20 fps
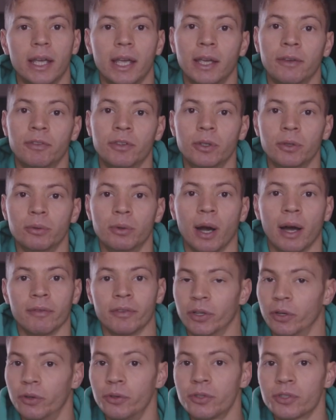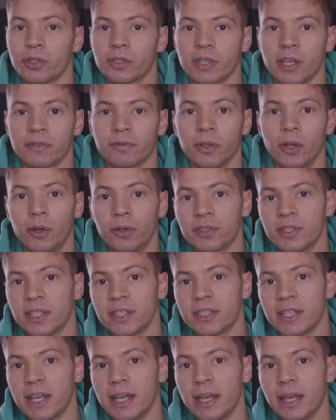if you have an unsuccessful
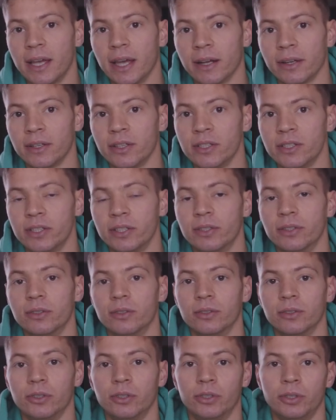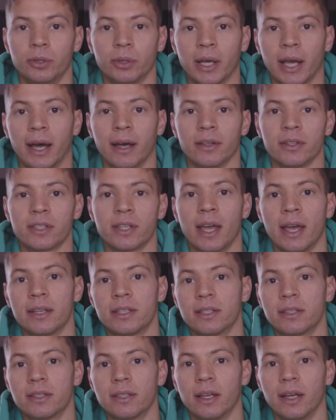hunting day and you can't
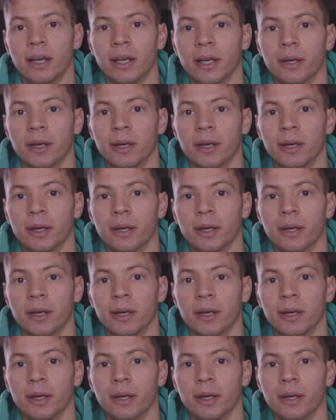get